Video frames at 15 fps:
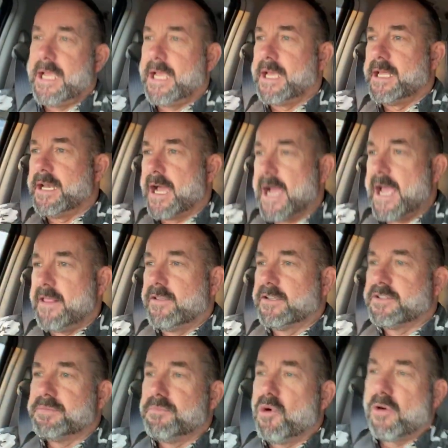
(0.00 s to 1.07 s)
And
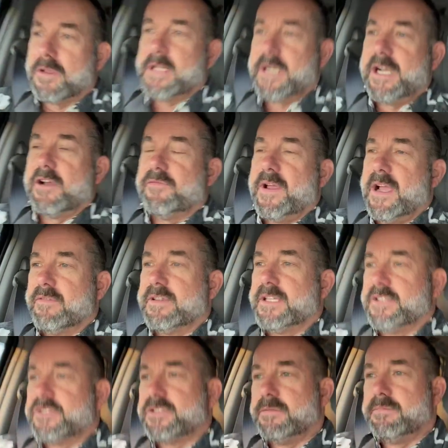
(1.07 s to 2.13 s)
there's more than enough
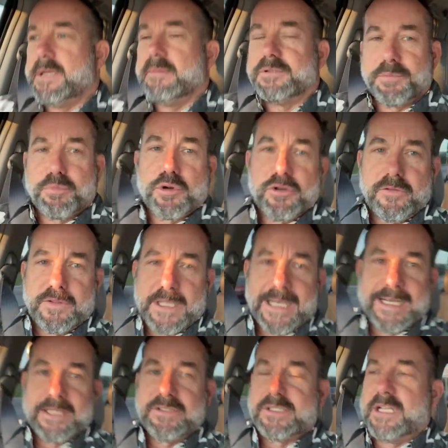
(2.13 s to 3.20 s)
evidence to be able to prove
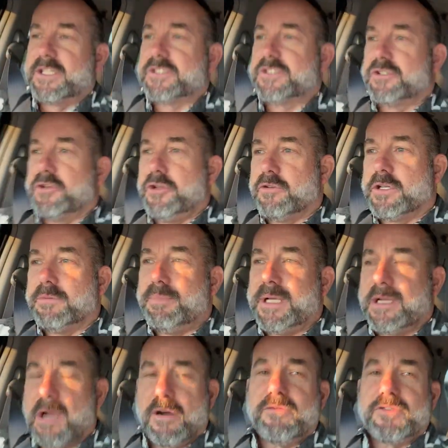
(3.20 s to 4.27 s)
that it exists, so you can
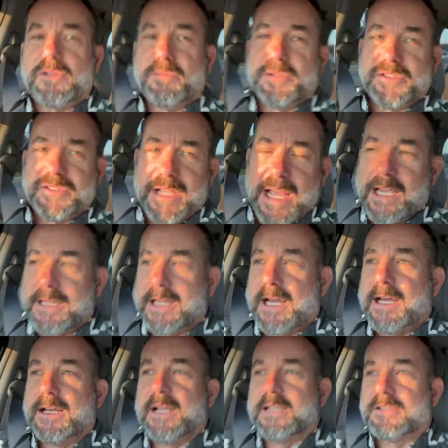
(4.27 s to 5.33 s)
be comfortable saying
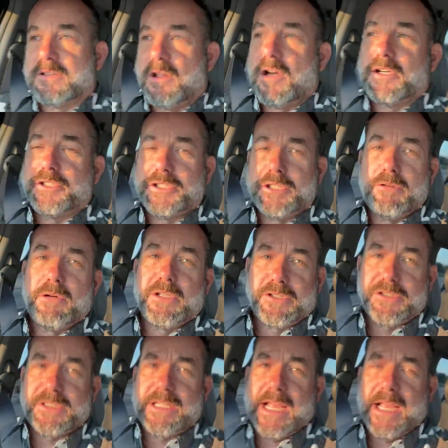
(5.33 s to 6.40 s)
that as long as you
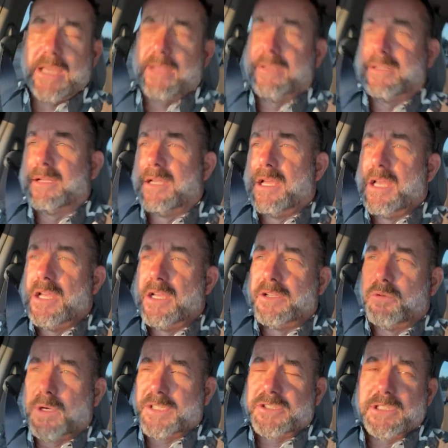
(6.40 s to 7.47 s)
understand
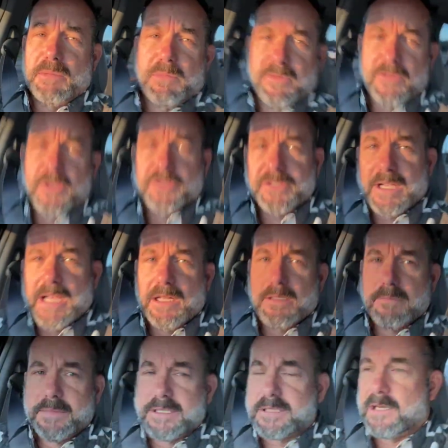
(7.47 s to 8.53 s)
what some of those
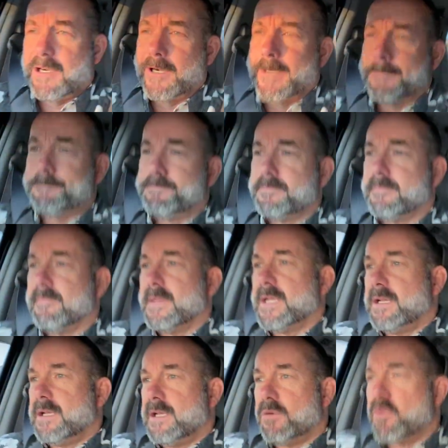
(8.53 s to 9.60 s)
elements are.
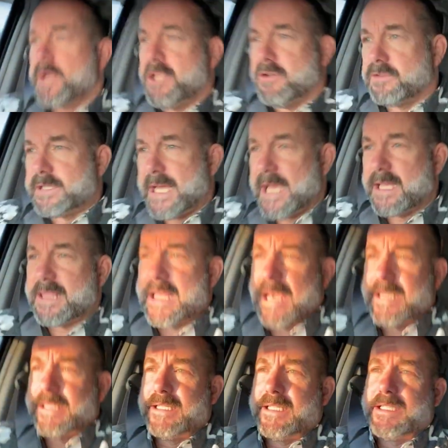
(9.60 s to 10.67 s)
When you take
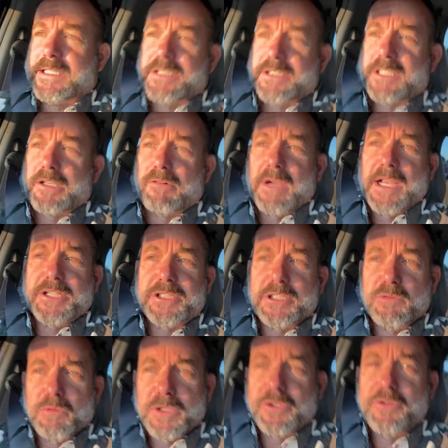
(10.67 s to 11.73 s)
that into
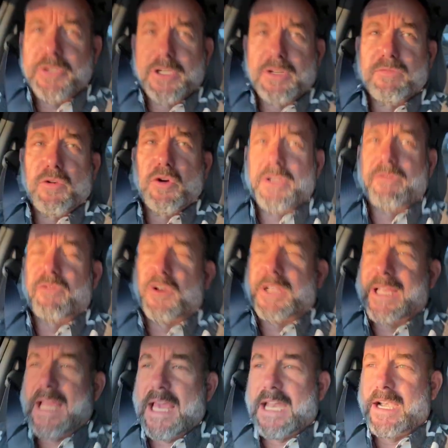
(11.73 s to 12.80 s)
consideration with who you're voting
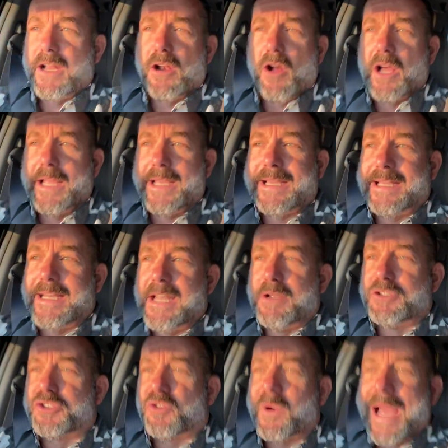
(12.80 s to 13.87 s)
for a candidate, it
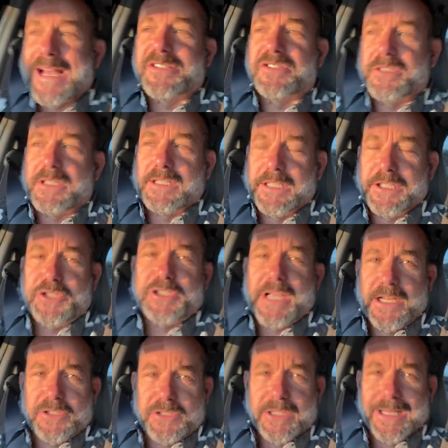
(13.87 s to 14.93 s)
can drastically
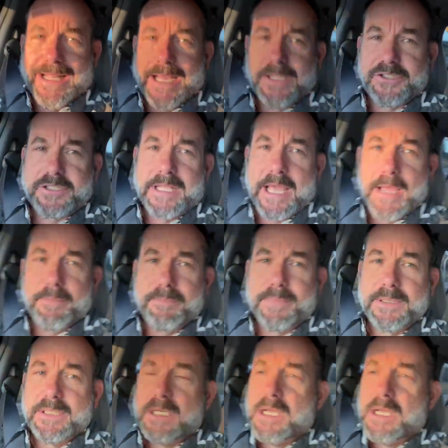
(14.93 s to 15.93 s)
change the landscape.